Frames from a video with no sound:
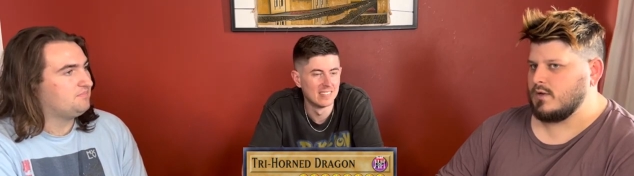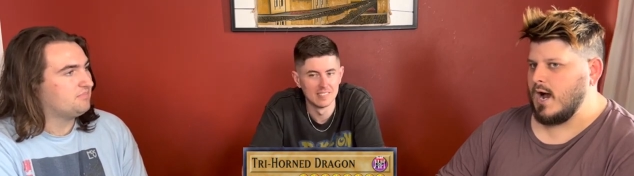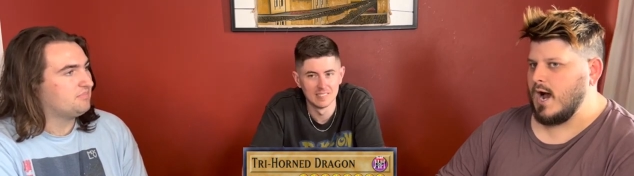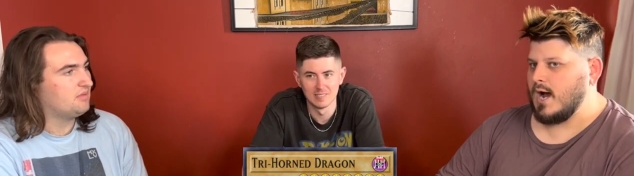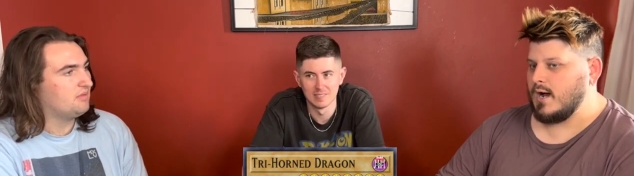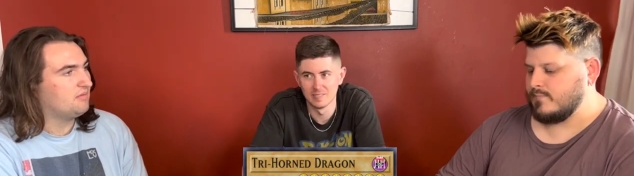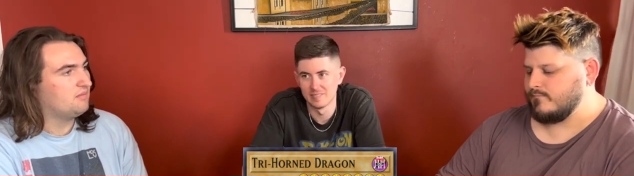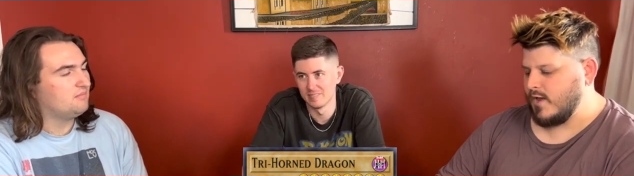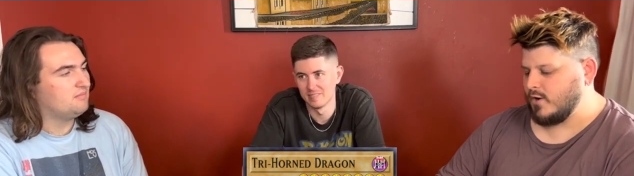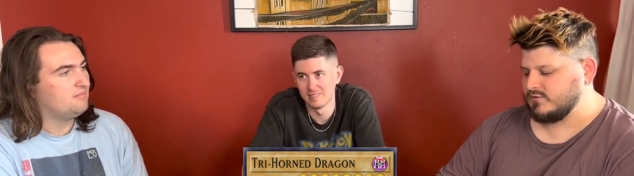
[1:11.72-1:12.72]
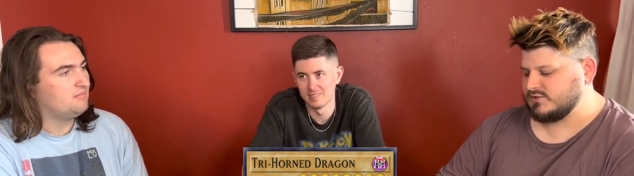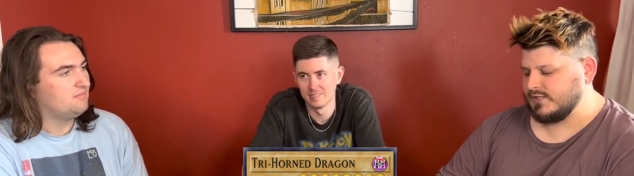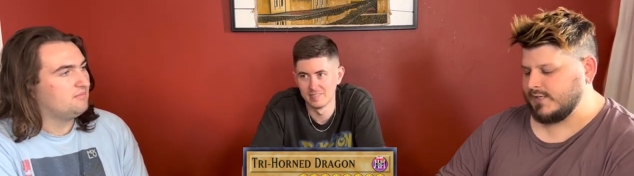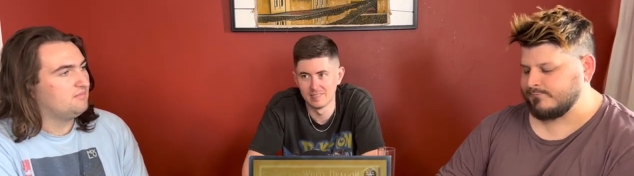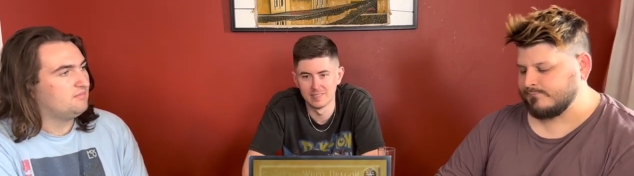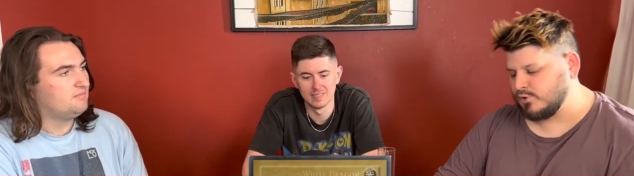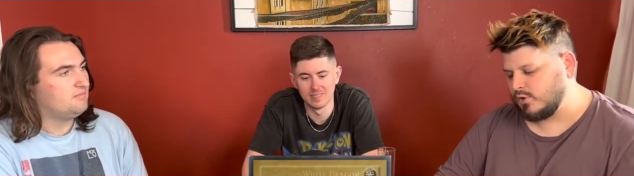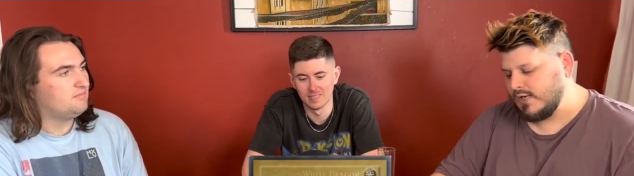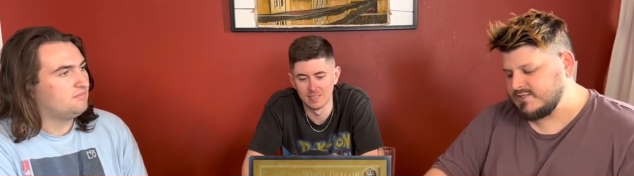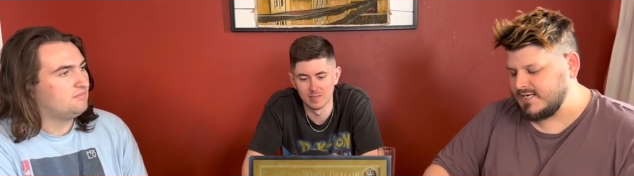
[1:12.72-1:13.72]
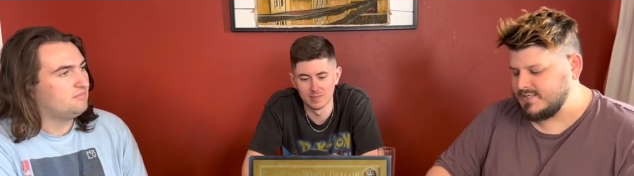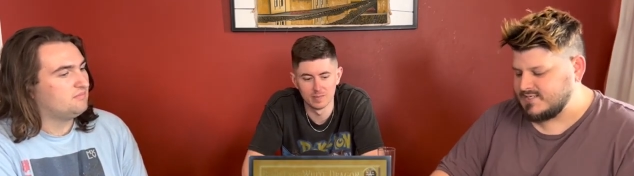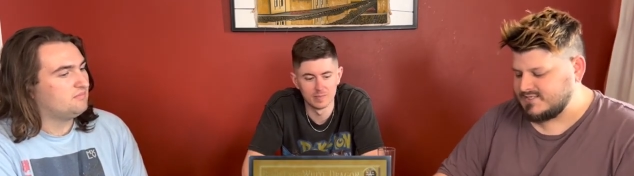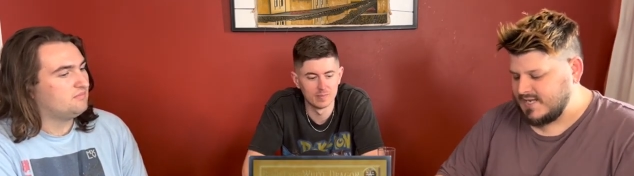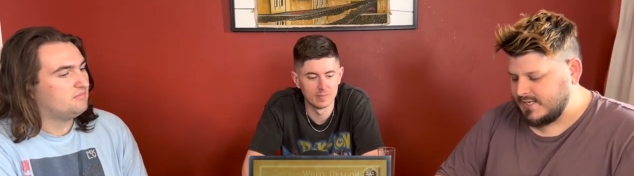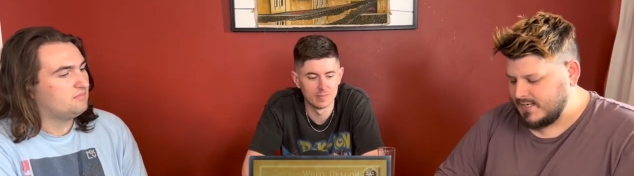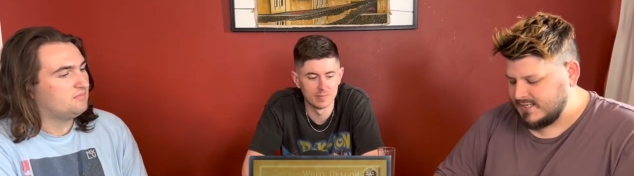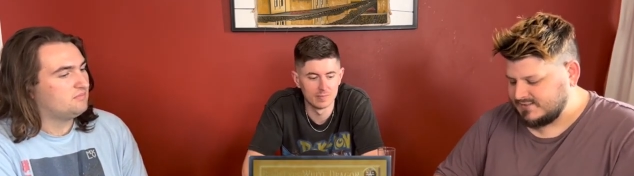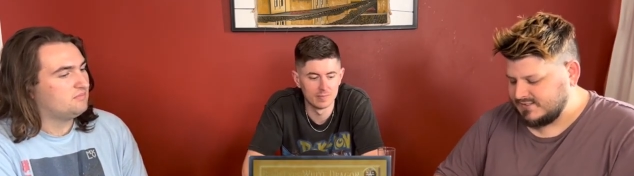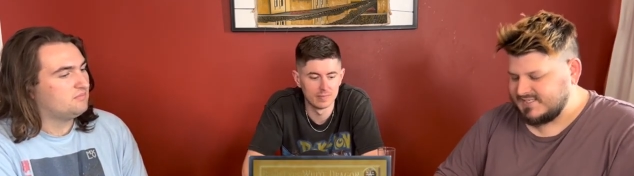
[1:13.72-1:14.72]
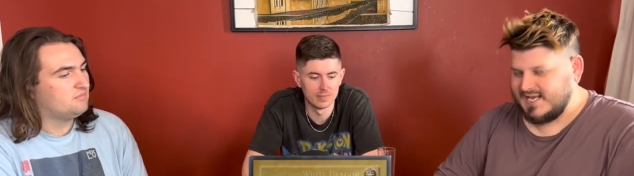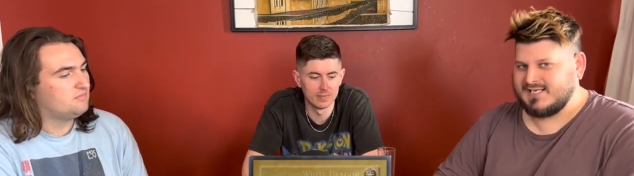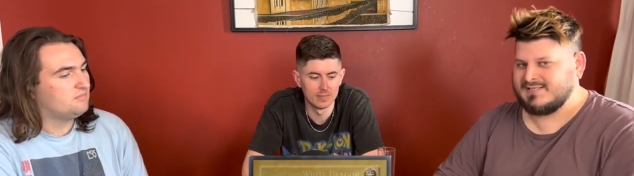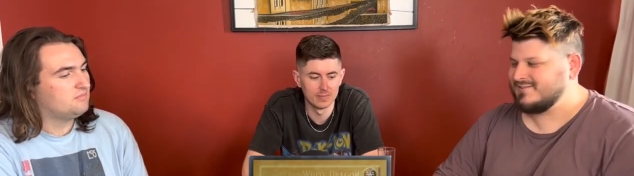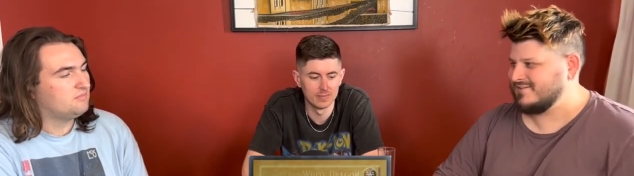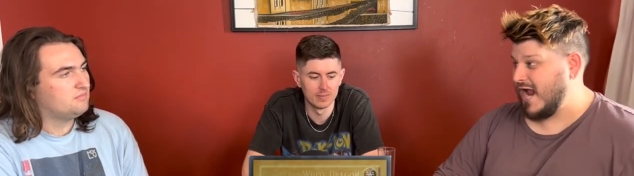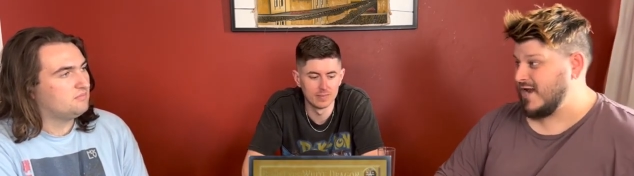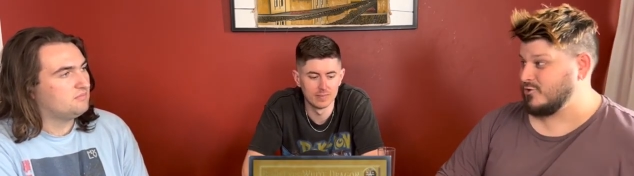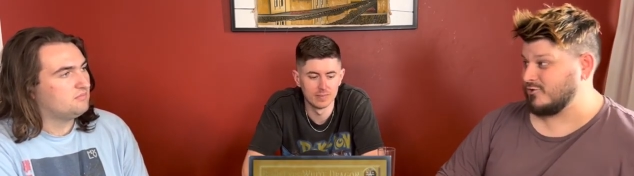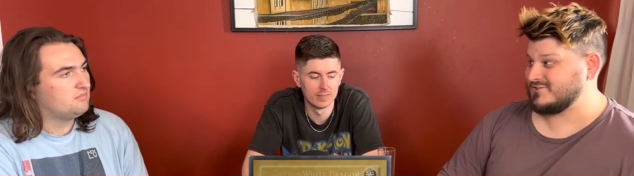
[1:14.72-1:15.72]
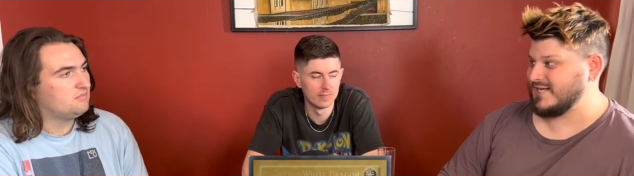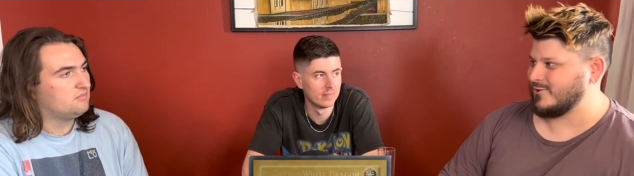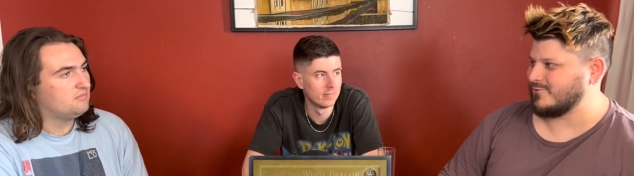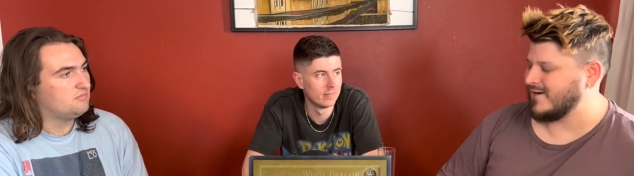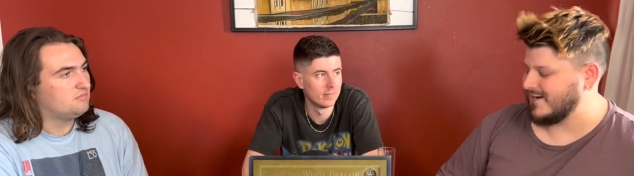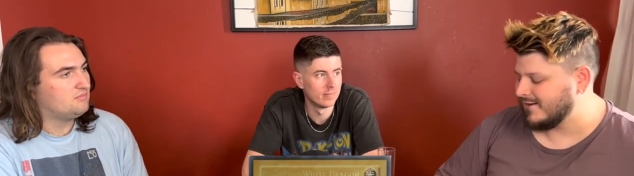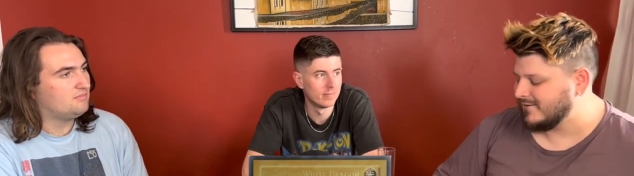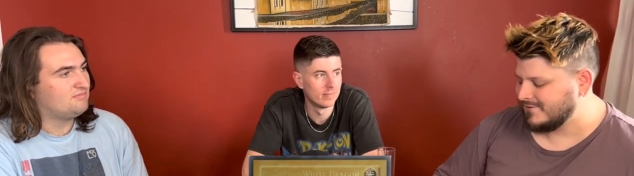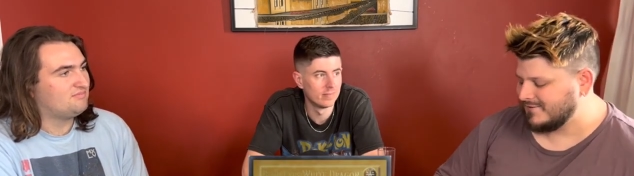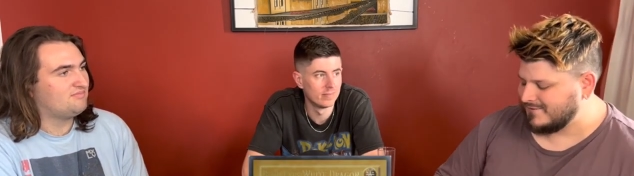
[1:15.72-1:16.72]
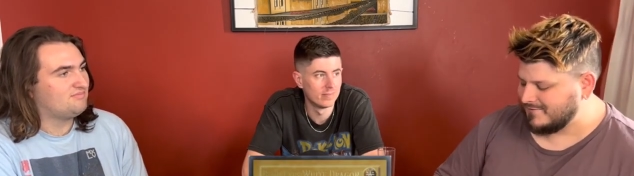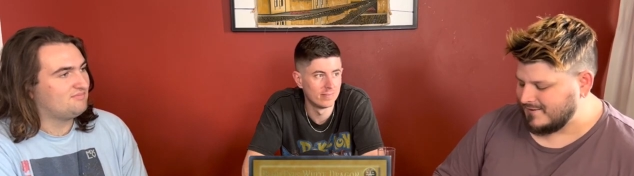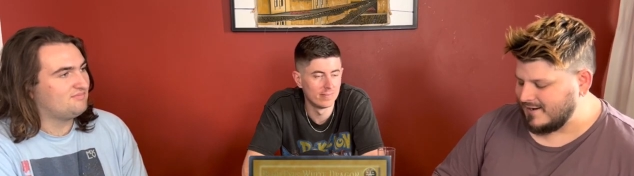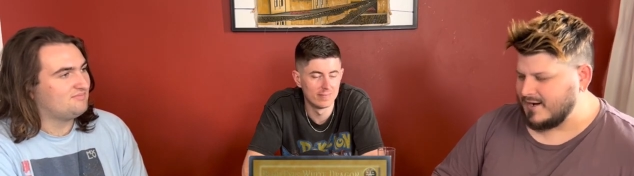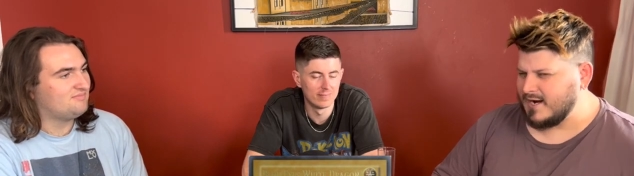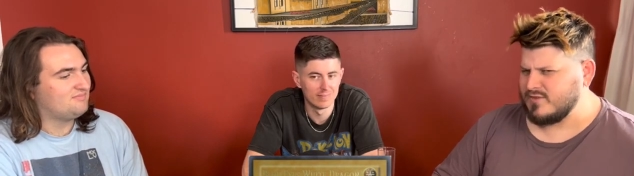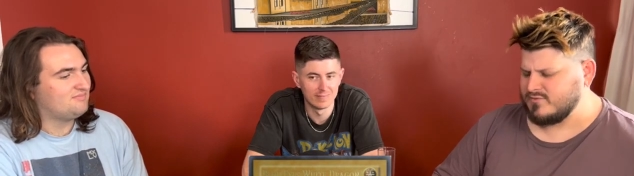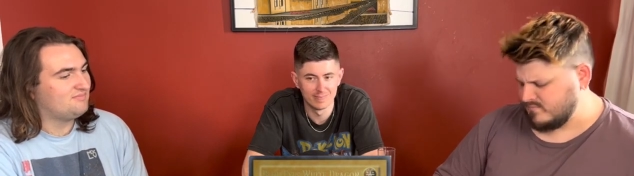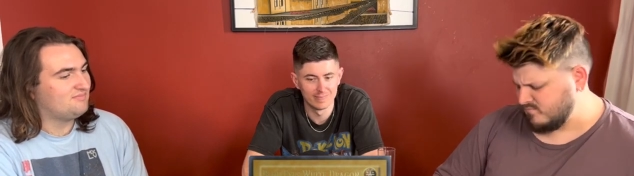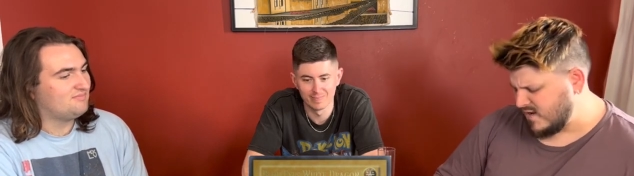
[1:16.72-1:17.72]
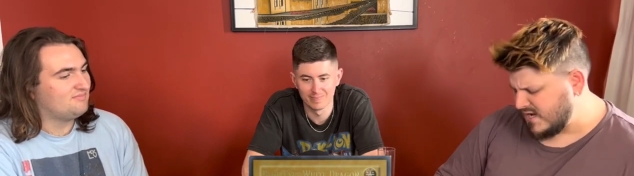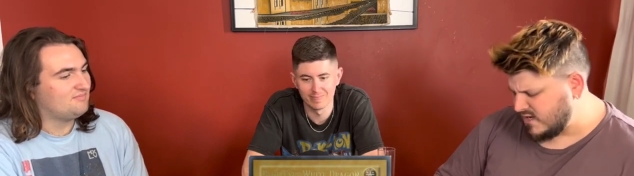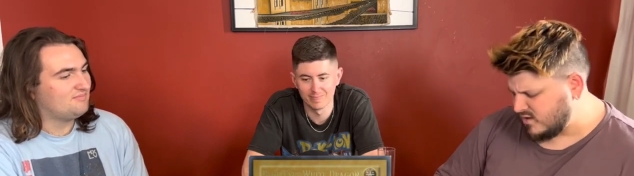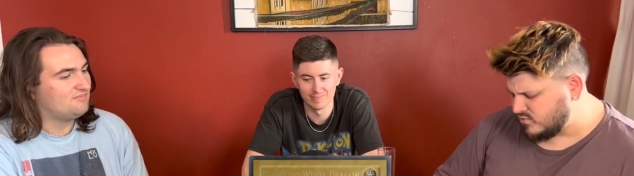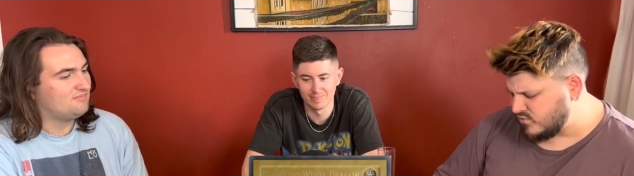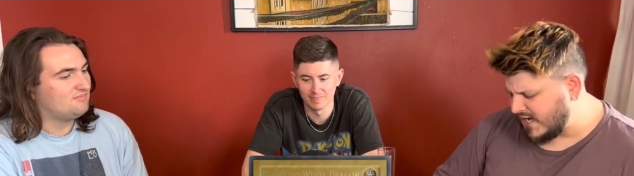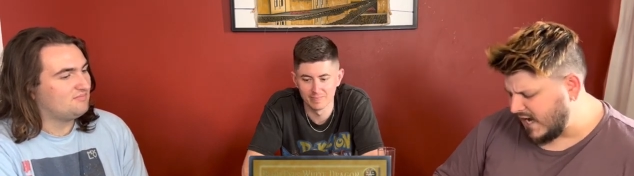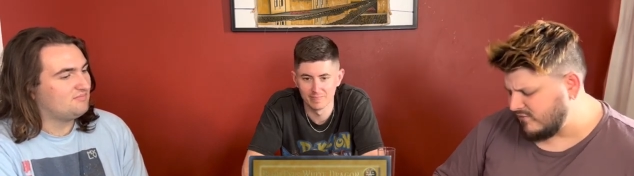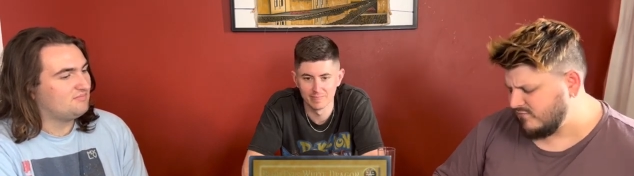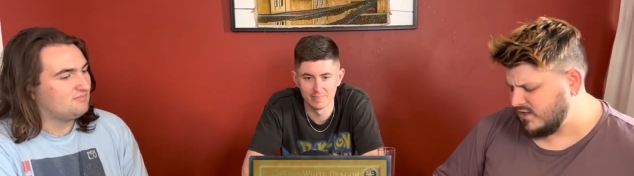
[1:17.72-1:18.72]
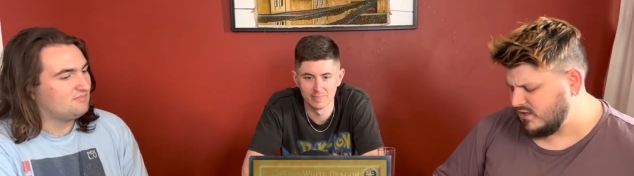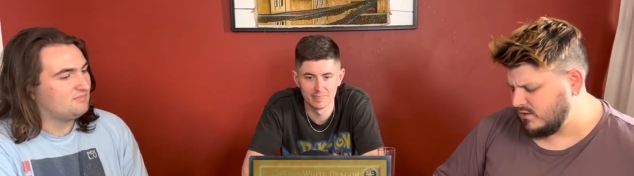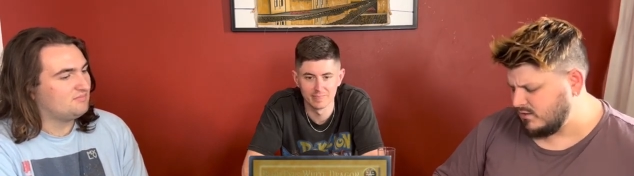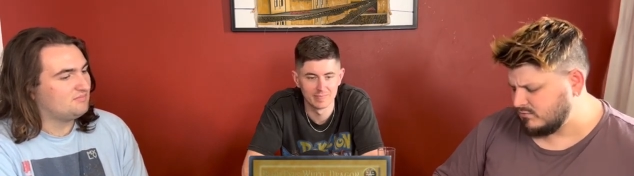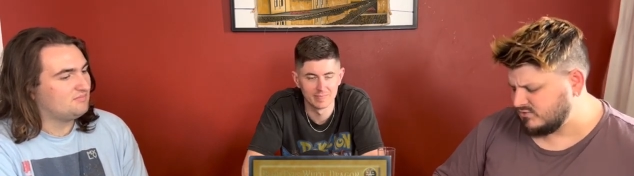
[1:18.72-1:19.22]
Speaker 1: Uh, and obviously, Blue Eyes in this set as the second and not secret rare. Uh, they have the